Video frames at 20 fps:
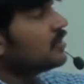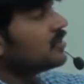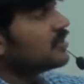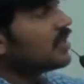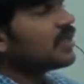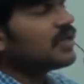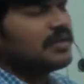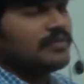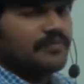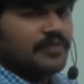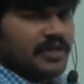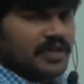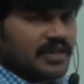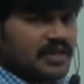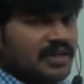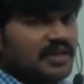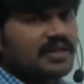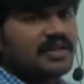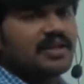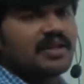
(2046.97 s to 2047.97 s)
Sir, if
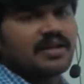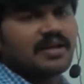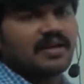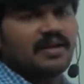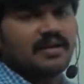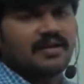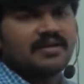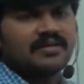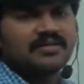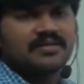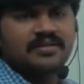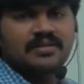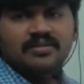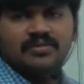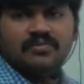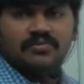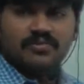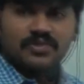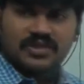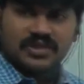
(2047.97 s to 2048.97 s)
any inner class
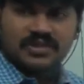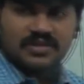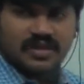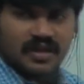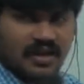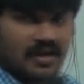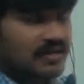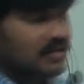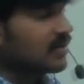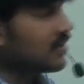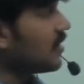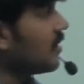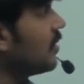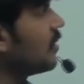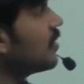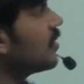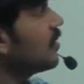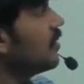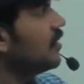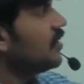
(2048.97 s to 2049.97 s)
which is not
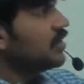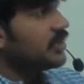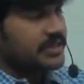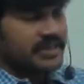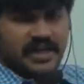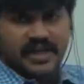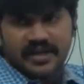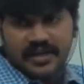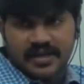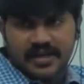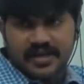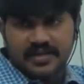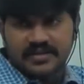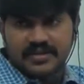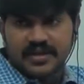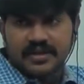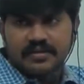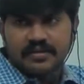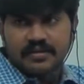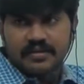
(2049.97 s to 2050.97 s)
static
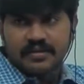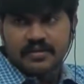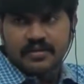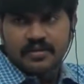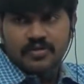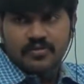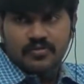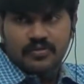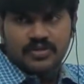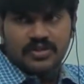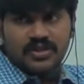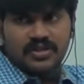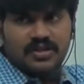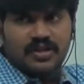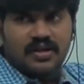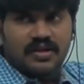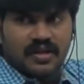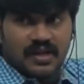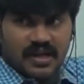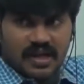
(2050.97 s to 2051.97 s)
nested, which
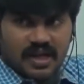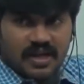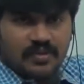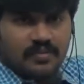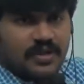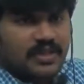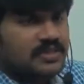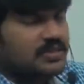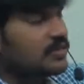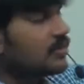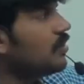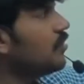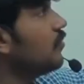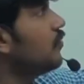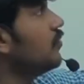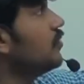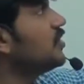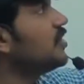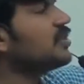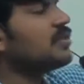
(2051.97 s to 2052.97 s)
is not anonymous,
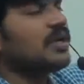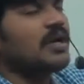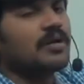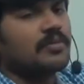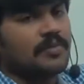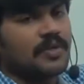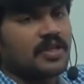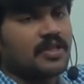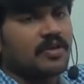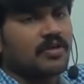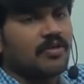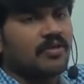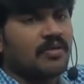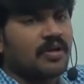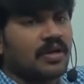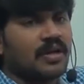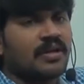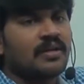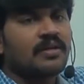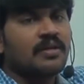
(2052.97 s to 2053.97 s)
which is not method
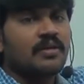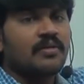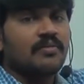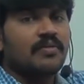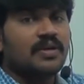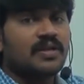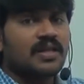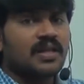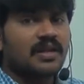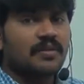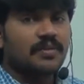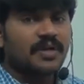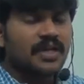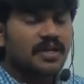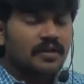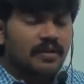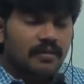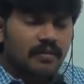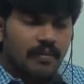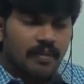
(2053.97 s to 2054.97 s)
local, what is the
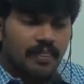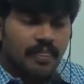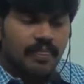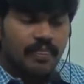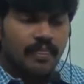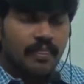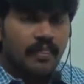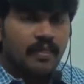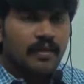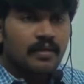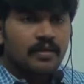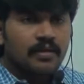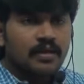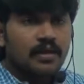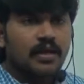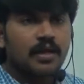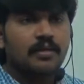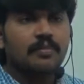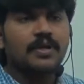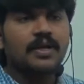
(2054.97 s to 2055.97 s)
remaining?
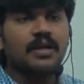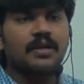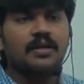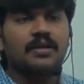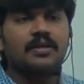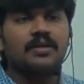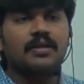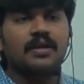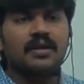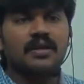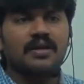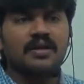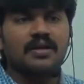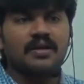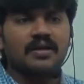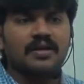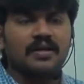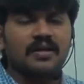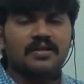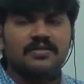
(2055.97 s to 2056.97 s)
Normal or regular
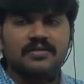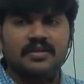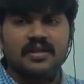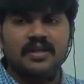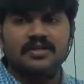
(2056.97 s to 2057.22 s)
inner class.